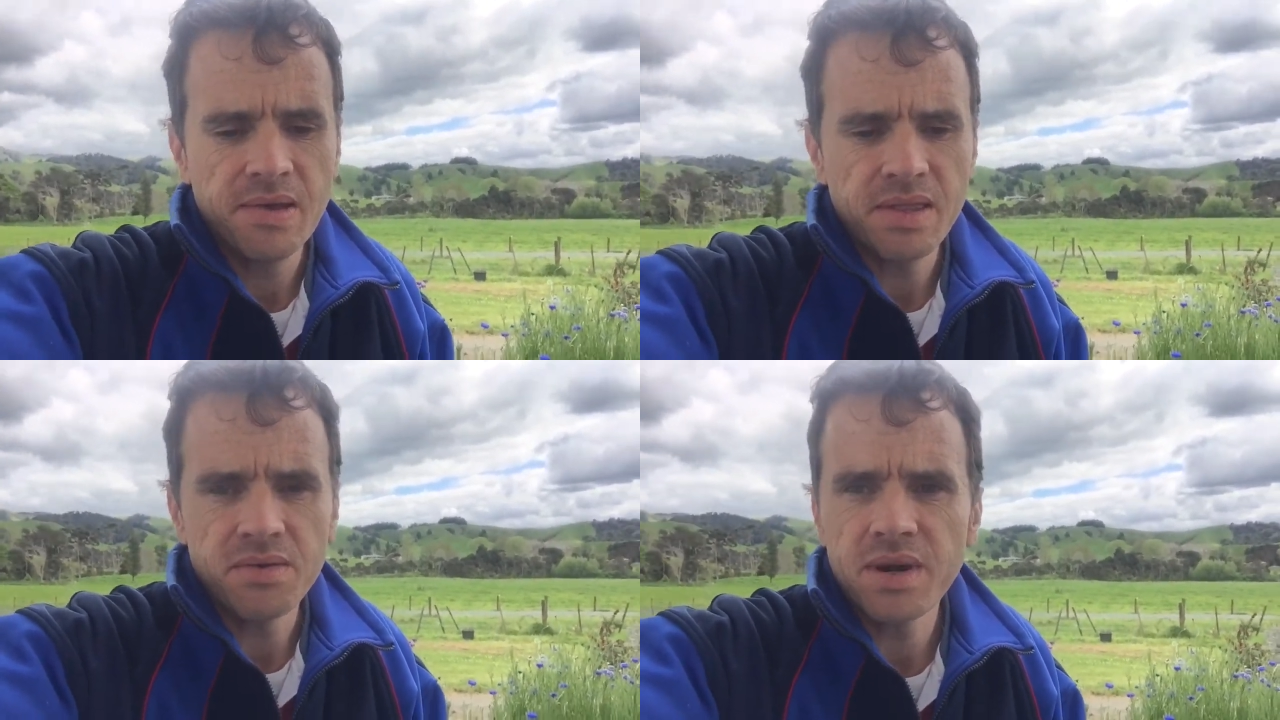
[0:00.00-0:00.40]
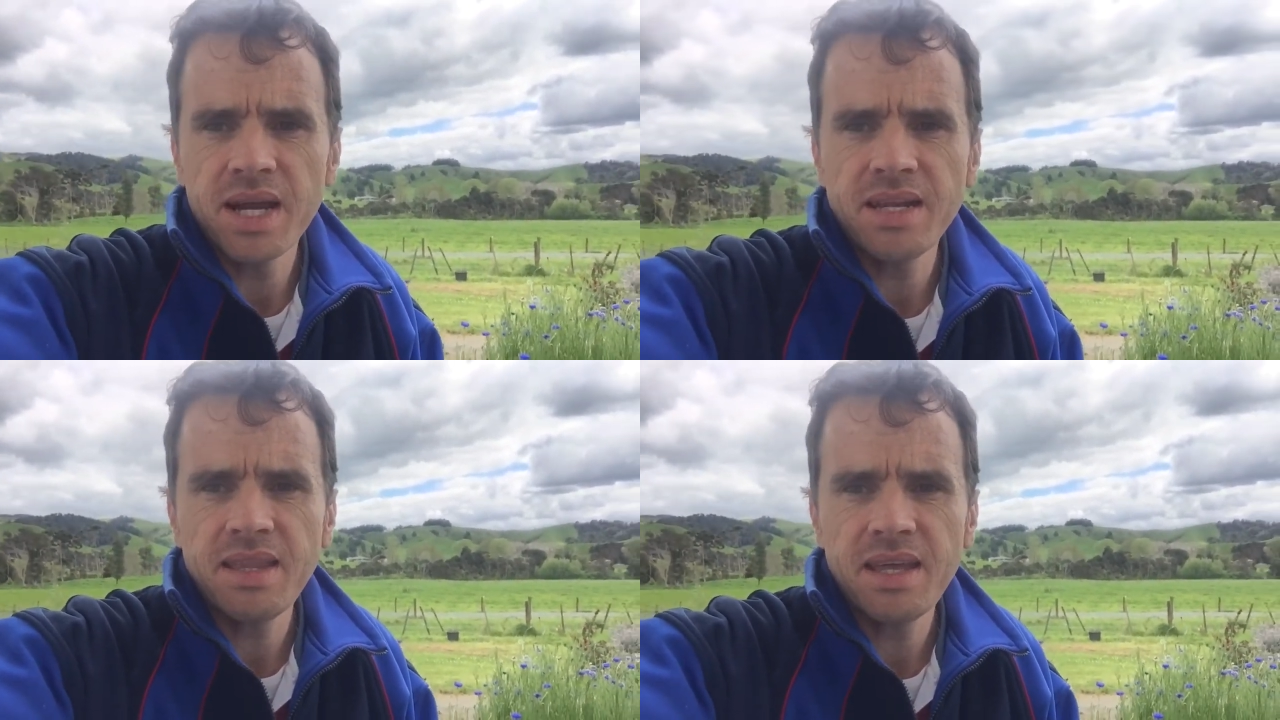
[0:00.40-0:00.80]

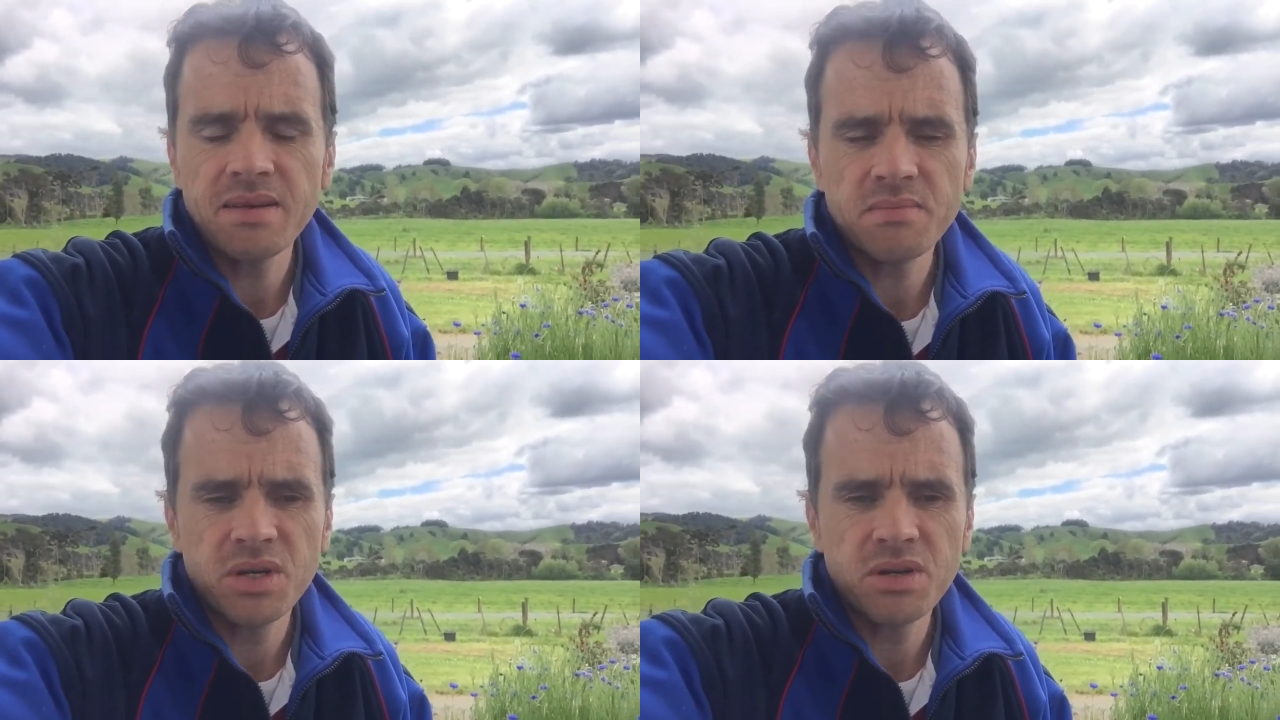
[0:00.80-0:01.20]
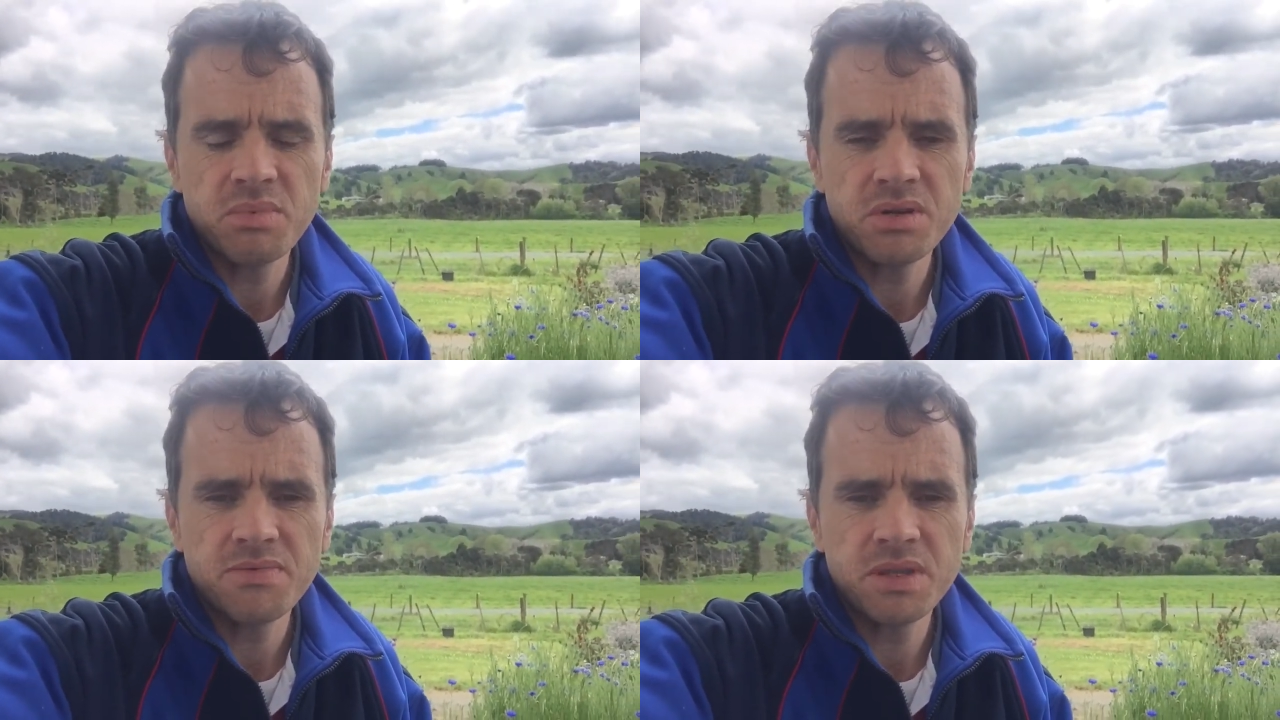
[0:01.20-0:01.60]
rain and that might not
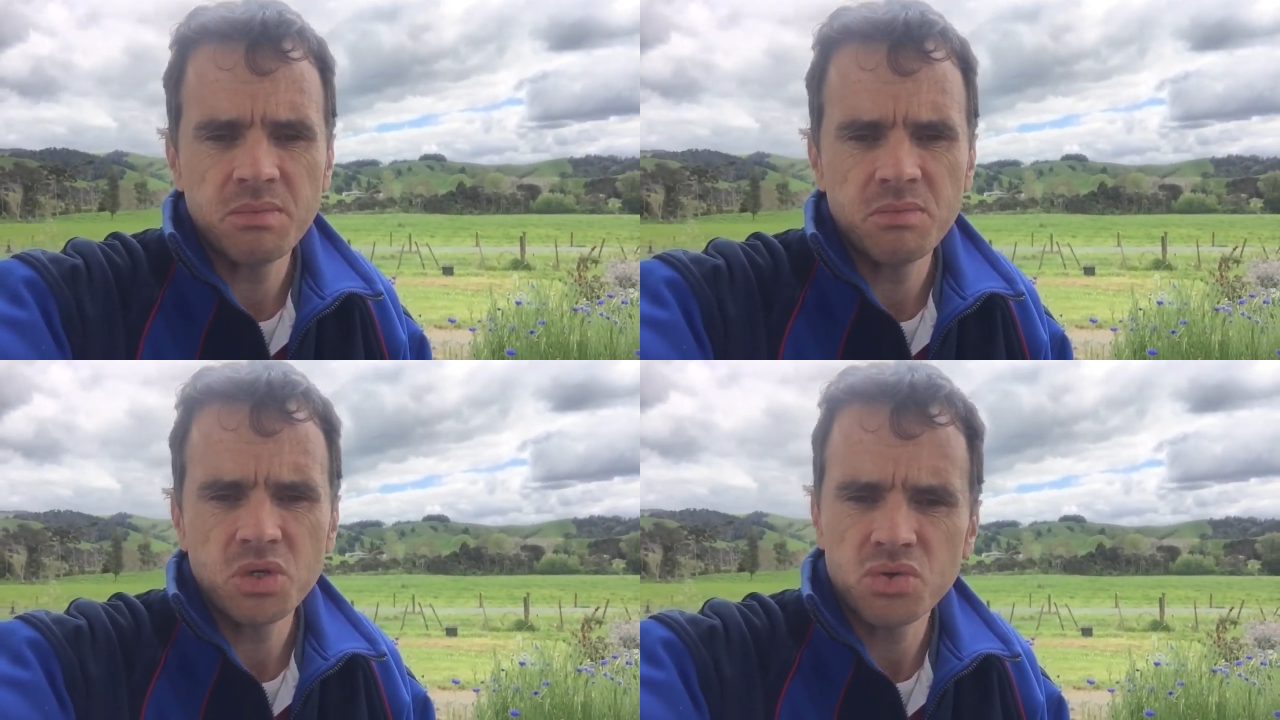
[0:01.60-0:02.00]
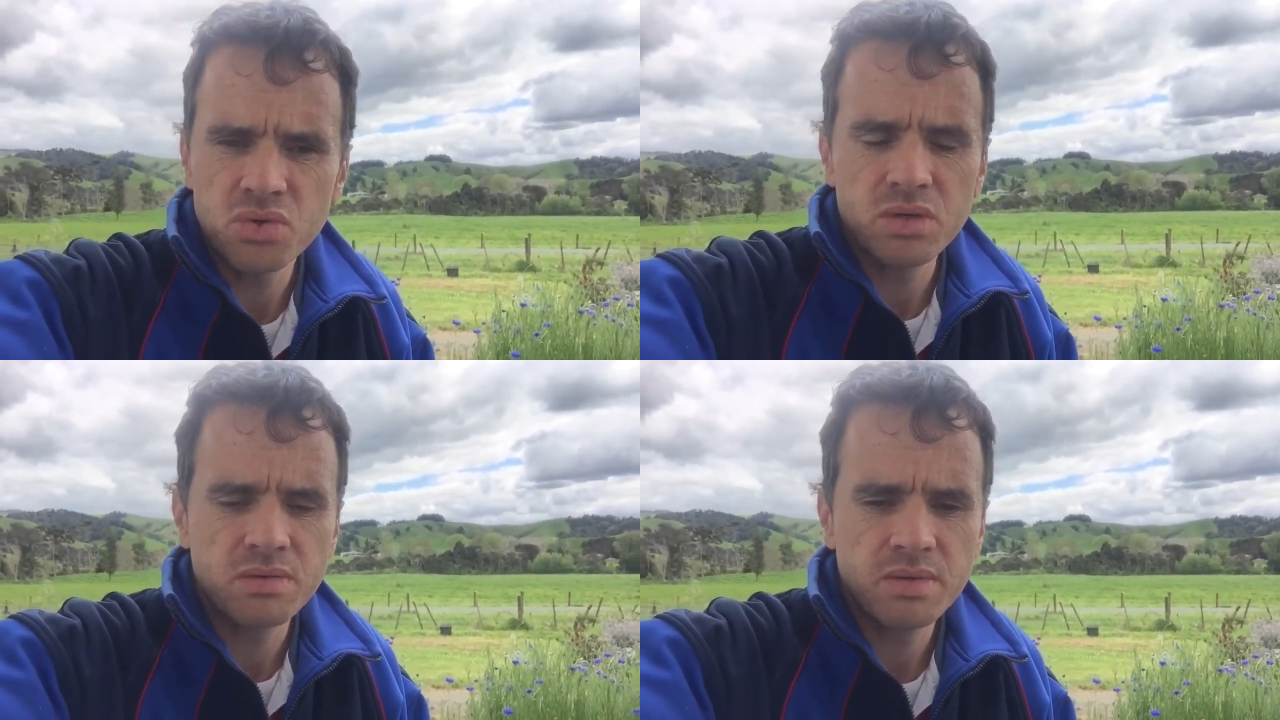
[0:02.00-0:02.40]
be good for them. I'm not
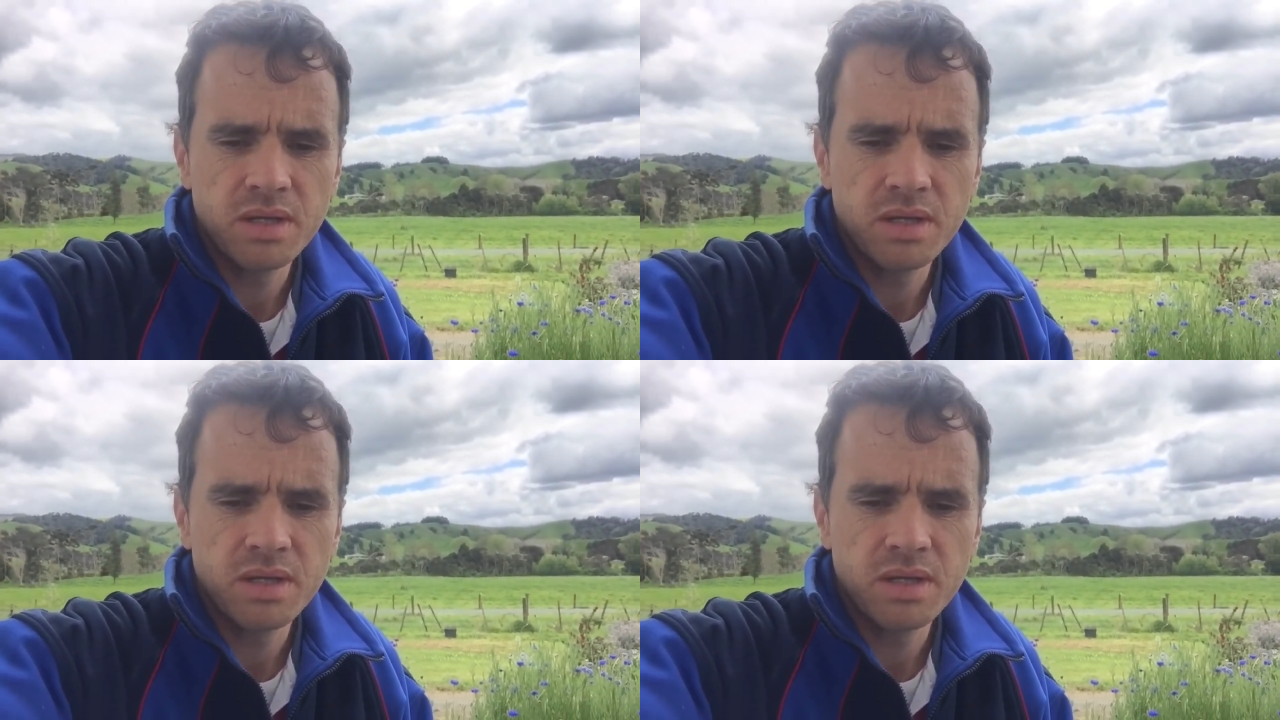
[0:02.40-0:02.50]
sure.